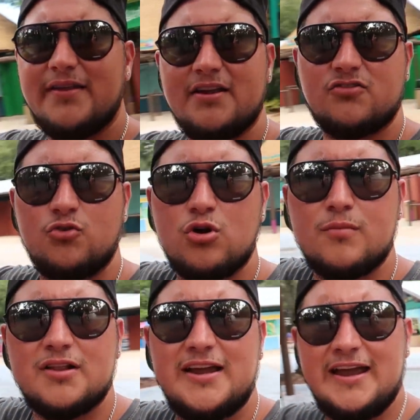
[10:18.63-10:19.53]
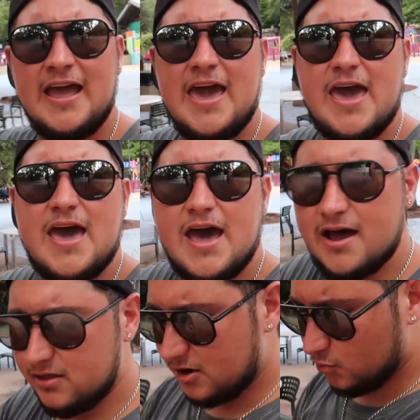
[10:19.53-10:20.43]
that is normally
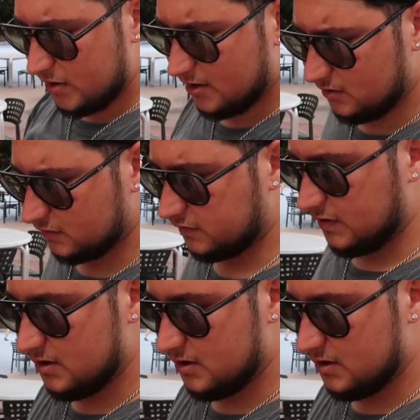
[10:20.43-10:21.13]
Hell on Wheels